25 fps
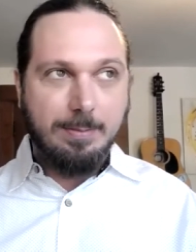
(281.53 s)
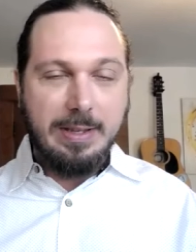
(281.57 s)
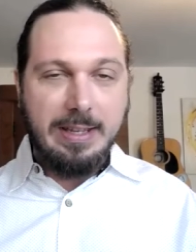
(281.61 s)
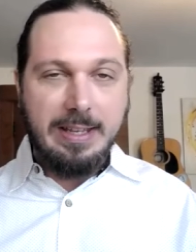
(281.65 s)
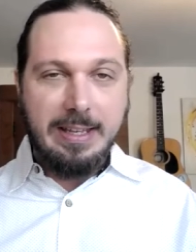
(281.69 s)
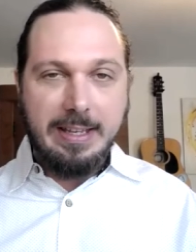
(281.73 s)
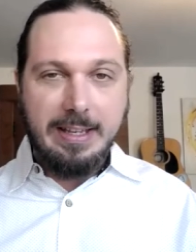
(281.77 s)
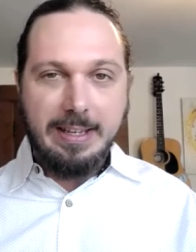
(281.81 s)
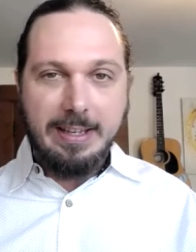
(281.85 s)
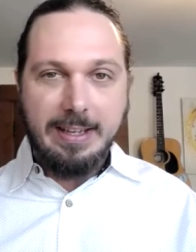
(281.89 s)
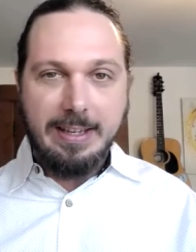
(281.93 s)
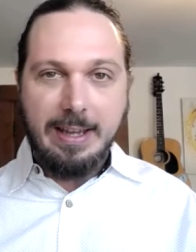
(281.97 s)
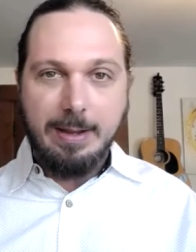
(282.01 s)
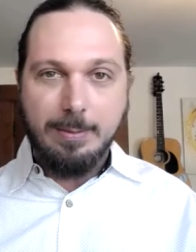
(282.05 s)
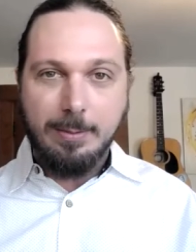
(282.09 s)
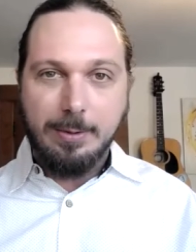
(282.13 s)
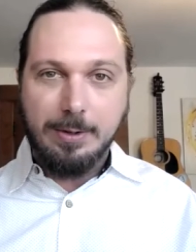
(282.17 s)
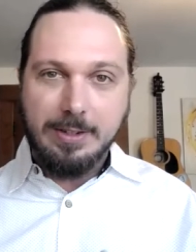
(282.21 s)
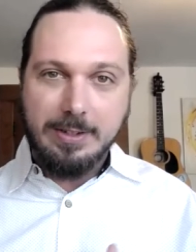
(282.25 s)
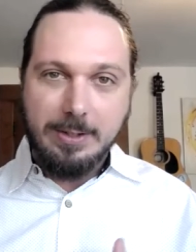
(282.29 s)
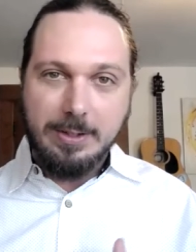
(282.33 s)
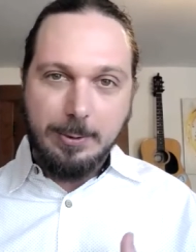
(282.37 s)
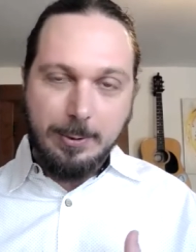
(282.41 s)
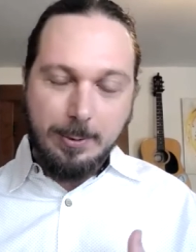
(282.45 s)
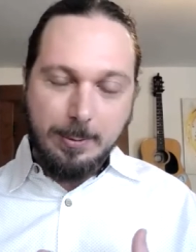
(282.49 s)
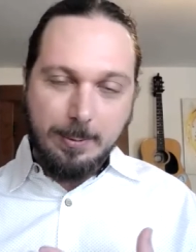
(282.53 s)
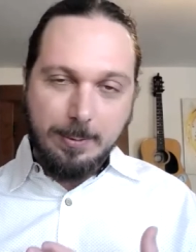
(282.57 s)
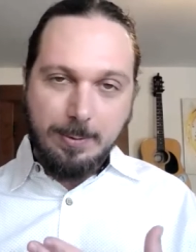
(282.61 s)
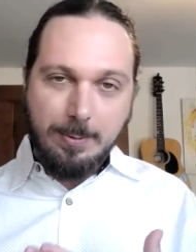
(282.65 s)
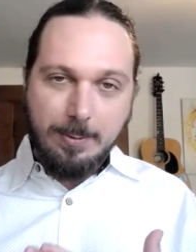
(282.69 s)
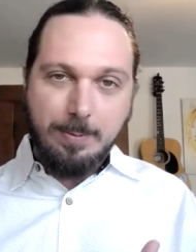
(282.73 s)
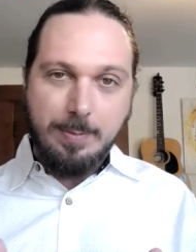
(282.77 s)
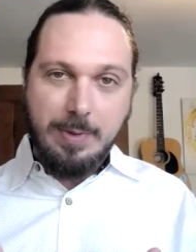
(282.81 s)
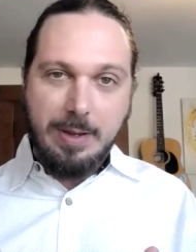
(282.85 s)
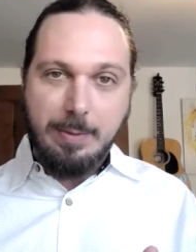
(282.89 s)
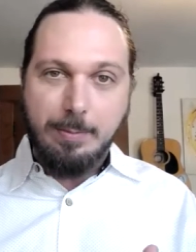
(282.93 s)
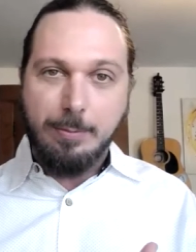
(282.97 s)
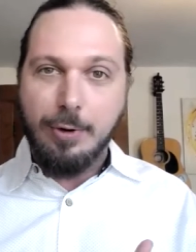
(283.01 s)
being able to
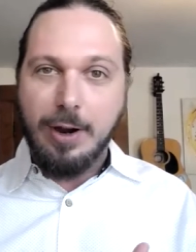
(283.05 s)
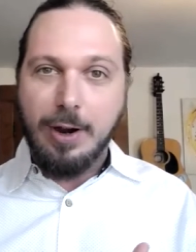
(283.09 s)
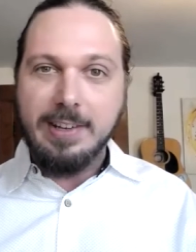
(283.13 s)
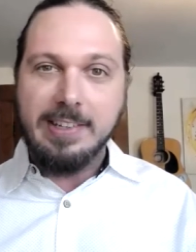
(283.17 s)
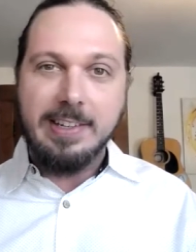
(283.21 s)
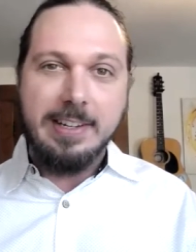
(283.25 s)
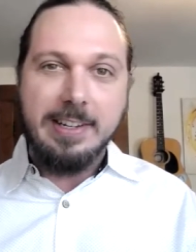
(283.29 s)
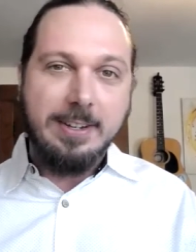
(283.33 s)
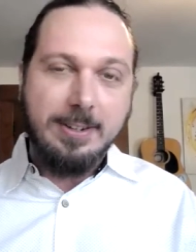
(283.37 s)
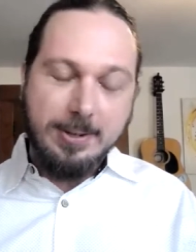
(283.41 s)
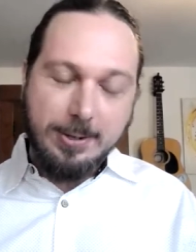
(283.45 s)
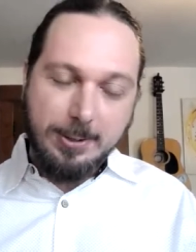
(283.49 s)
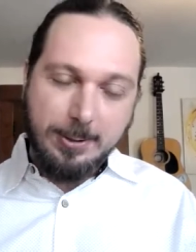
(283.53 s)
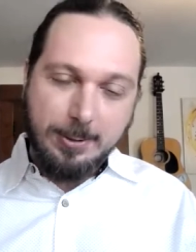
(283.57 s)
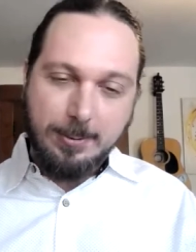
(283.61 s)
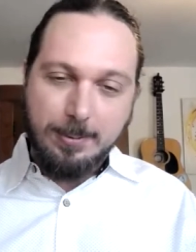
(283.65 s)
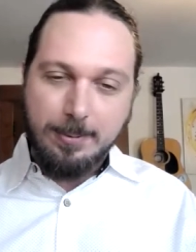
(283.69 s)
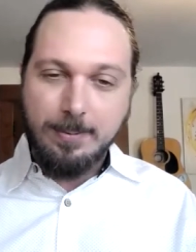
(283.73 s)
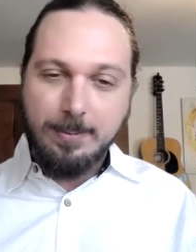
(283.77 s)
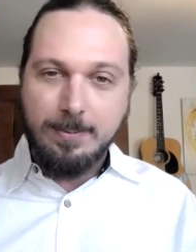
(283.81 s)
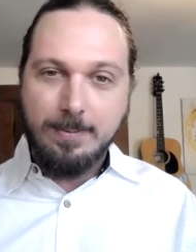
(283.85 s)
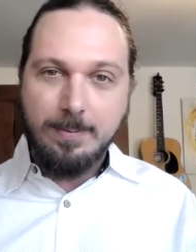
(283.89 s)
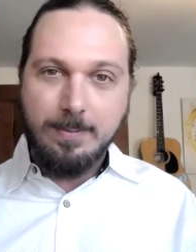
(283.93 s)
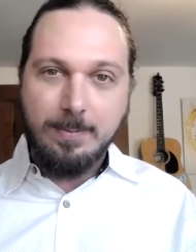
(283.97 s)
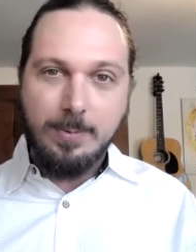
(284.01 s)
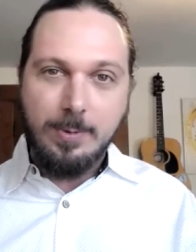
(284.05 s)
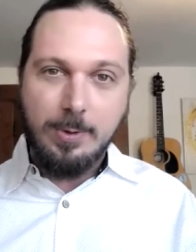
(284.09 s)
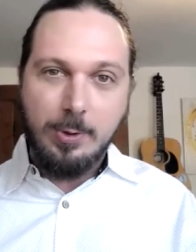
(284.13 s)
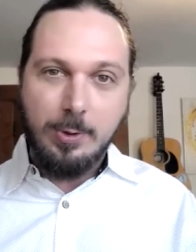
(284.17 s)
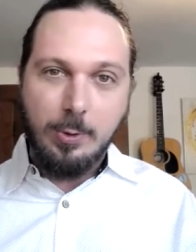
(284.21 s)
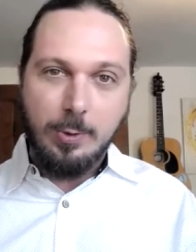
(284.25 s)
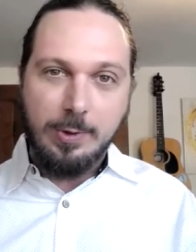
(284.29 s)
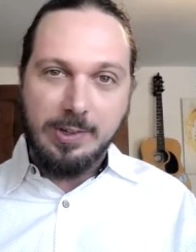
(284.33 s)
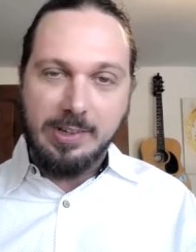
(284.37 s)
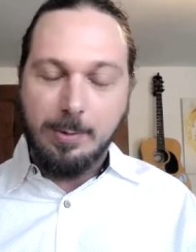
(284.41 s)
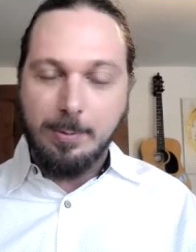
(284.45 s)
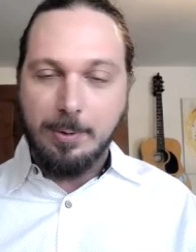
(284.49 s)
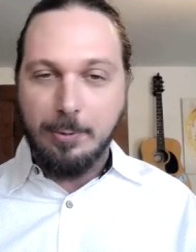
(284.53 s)
be present to
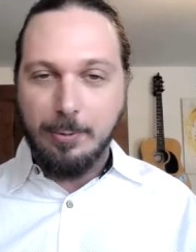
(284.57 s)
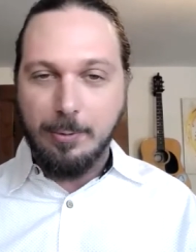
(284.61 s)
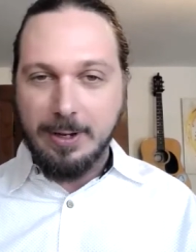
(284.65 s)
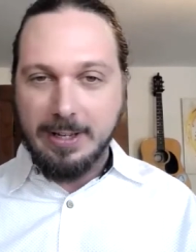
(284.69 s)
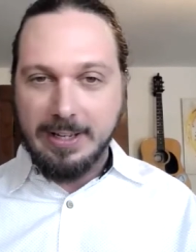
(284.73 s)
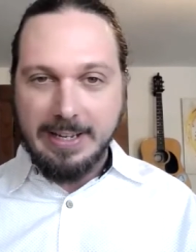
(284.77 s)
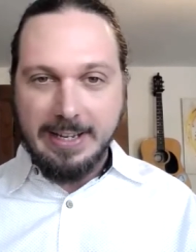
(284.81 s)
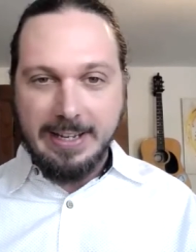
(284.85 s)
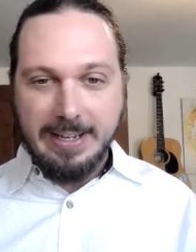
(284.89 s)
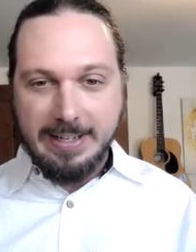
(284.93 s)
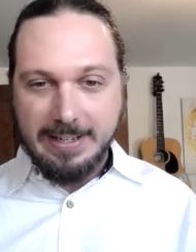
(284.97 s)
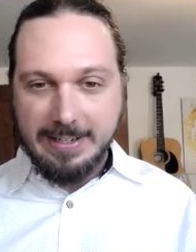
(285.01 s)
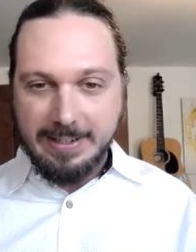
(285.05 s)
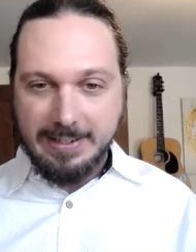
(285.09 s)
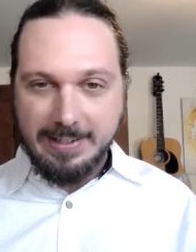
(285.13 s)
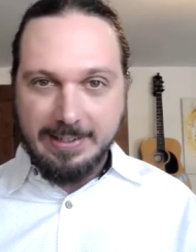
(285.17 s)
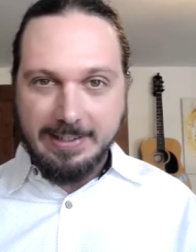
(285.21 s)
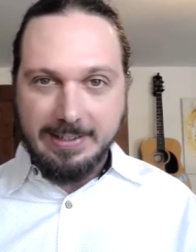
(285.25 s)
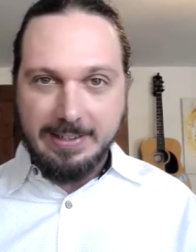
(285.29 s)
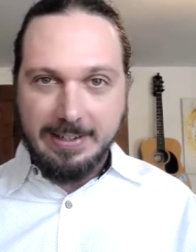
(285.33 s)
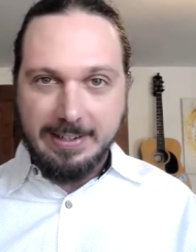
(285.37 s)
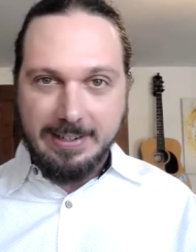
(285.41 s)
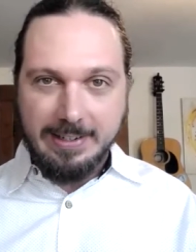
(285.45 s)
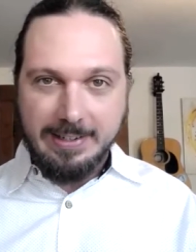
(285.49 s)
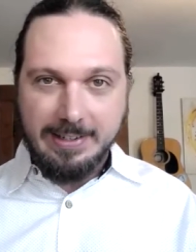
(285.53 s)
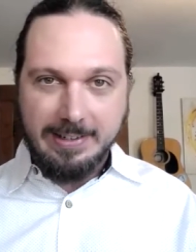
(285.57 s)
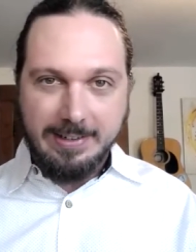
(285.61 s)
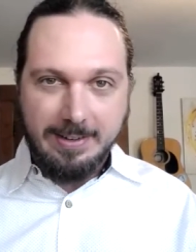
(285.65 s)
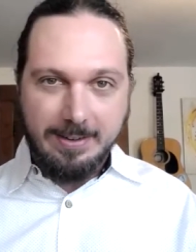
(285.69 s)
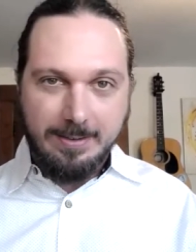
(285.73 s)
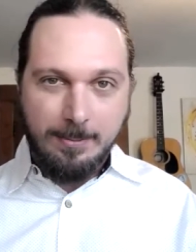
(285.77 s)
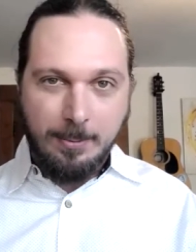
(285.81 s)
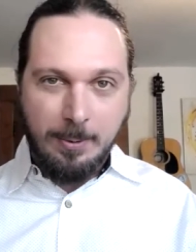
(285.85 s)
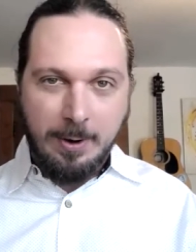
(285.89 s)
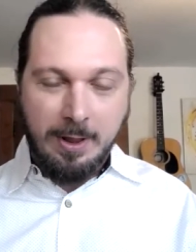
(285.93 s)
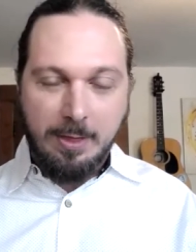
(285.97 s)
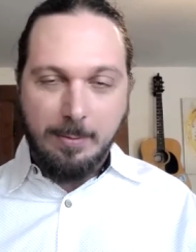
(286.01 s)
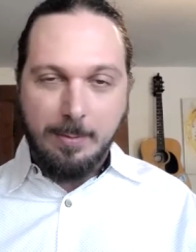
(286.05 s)
who someone really is
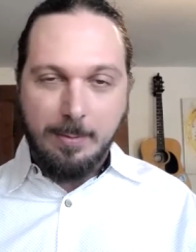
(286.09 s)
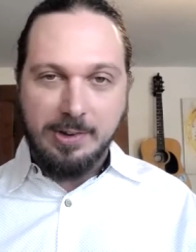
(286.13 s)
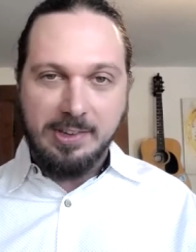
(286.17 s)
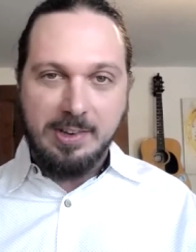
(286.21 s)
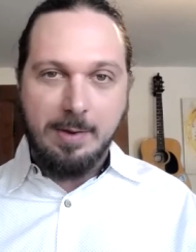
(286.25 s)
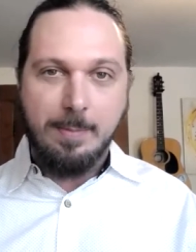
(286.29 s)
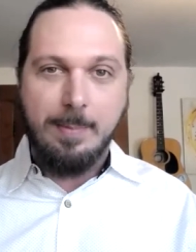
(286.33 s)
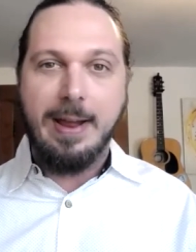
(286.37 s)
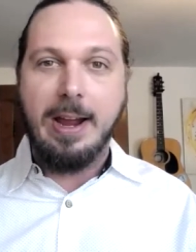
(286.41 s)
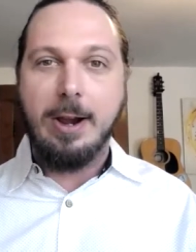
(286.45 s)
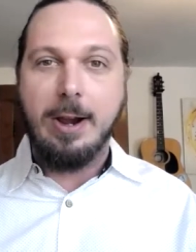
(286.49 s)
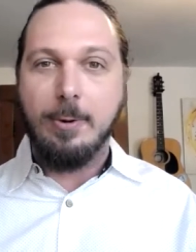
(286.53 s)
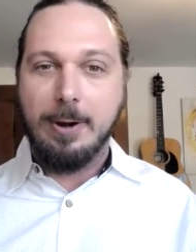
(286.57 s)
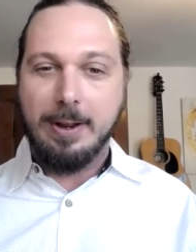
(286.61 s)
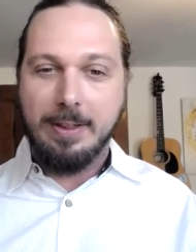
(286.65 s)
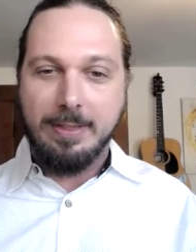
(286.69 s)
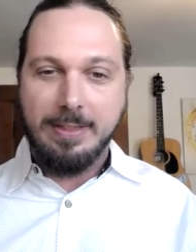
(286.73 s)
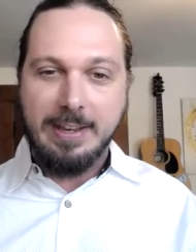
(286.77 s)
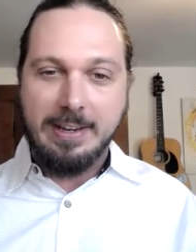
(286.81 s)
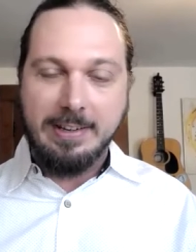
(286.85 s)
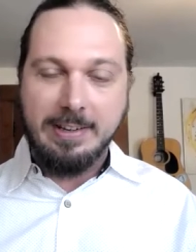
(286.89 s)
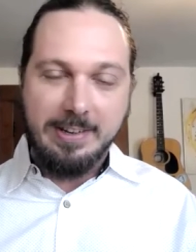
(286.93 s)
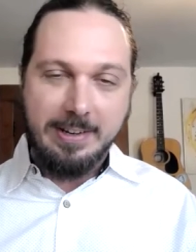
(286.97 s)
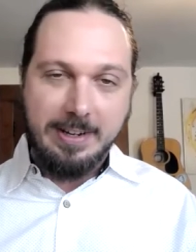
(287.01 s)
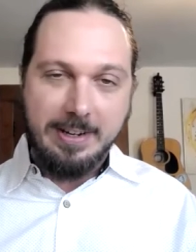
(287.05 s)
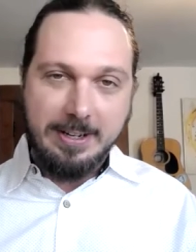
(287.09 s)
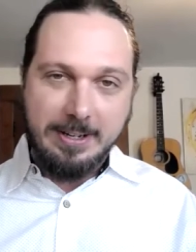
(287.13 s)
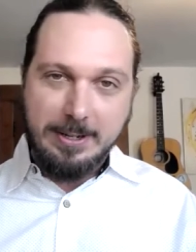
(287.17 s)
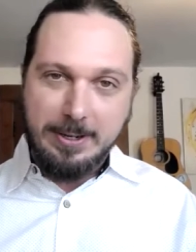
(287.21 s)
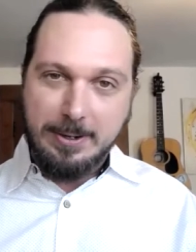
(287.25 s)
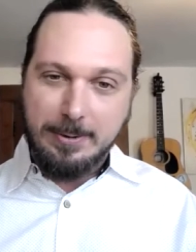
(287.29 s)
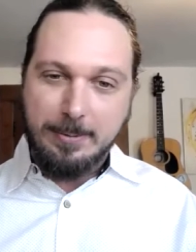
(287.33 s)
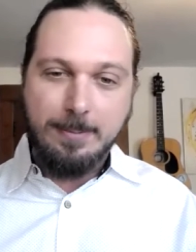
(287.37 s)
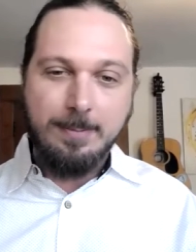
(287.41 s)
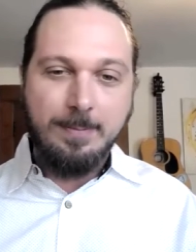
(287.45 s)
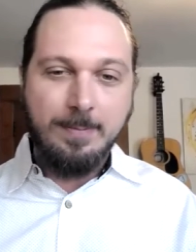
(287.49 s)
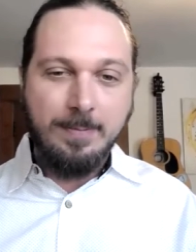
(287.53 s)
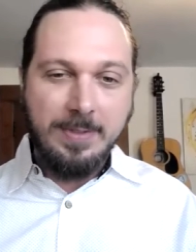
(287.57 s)
one of the most empowering things you can
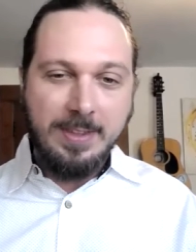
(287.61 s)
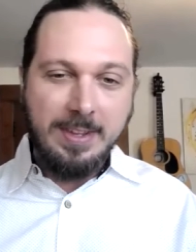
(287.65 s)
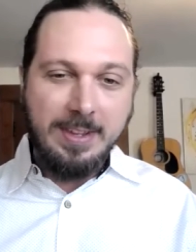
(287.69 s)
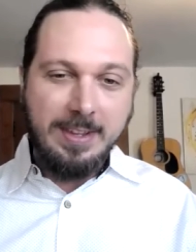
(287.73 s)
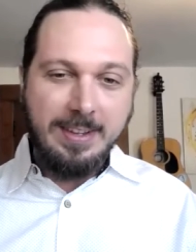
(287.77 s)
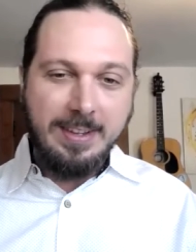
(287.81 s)
do,